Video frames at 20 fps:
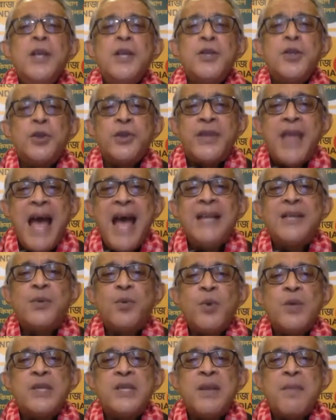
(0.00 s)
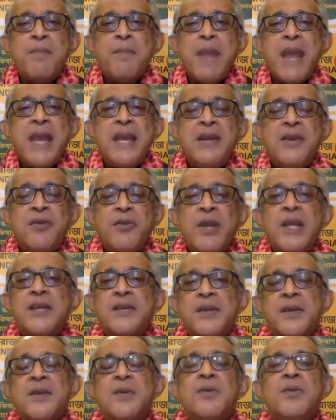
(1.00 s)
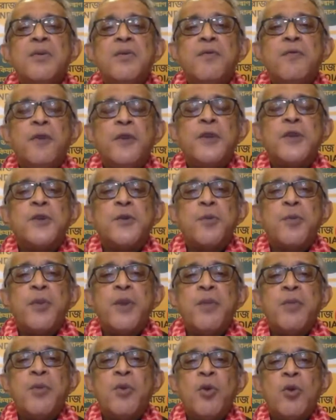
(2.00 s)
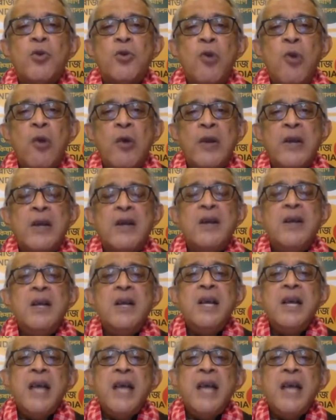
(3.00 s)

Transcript: So that was the main reason for the Supreme Court order.